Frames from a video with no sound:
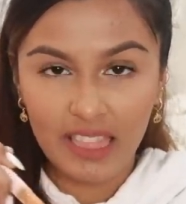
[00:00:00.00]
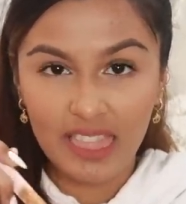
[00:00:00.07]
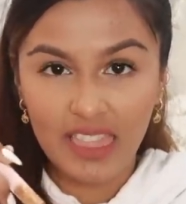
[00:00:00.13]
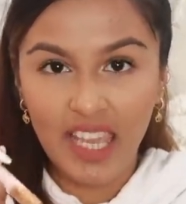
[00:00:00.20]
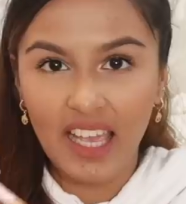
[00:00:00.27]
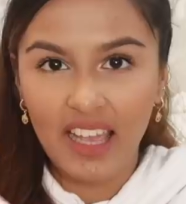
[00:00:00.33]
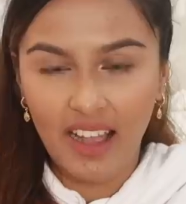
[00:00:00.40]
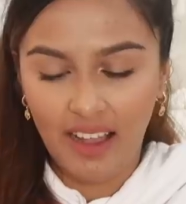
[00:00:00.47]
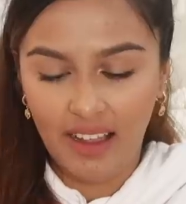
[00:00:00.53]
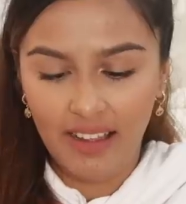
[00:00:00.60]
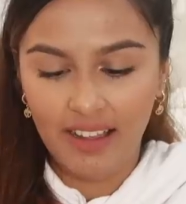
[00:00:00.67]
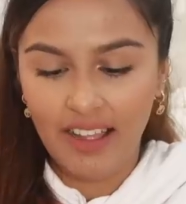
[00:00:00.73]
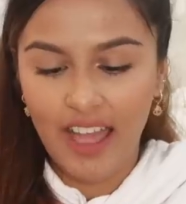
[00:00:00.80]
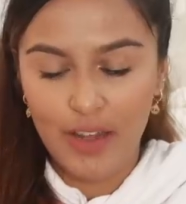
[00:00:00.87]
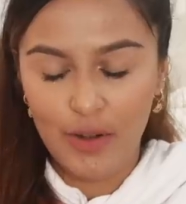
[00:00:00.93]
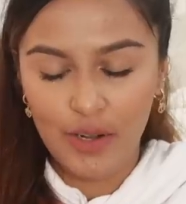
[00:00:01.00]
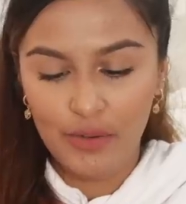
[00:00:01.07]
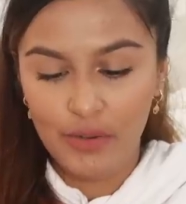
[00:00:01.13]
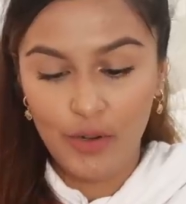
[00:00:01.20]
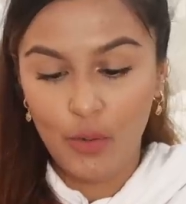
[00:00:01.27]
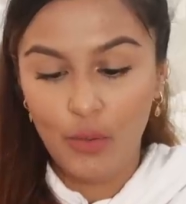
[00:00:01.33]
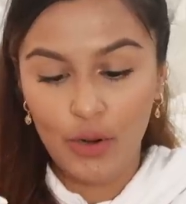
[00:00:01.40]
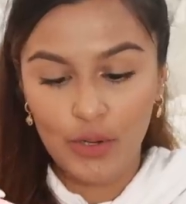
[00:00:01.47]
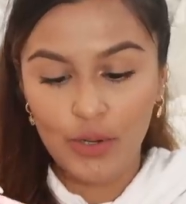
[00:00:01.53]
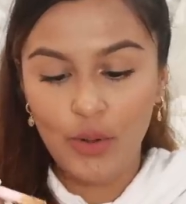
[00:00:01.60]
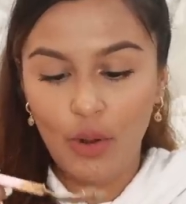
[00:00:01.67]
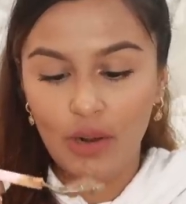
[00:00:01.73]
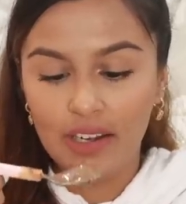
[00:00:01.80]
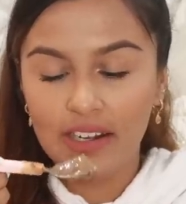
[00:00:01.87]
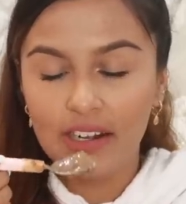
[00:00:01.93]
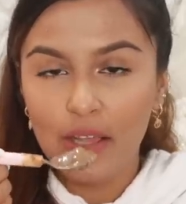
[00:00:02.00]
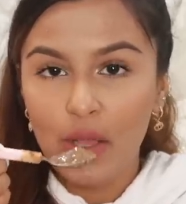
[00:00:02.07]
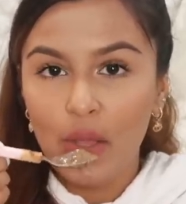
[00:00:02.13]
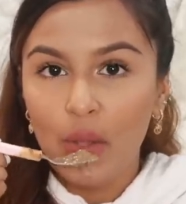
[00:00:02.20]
thick, I don't even know what to call it.